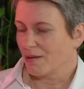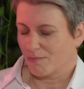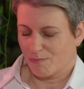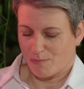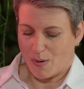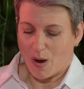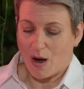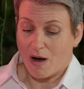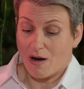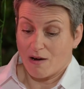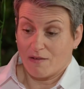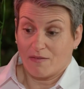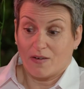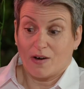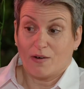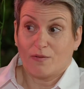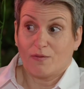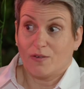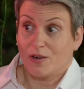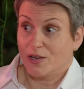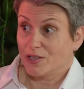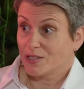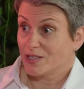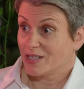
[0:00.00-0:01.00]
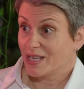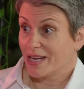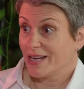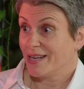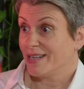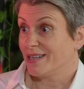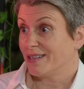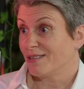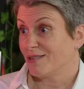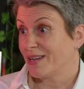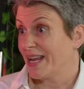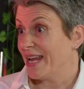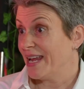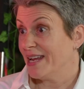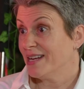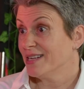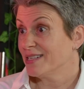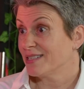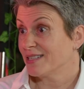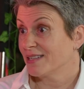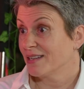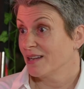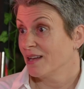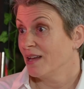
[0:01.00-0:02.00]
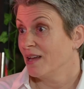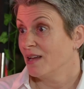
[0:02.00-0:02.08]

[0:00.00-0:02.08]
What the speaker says: part of our first aid kit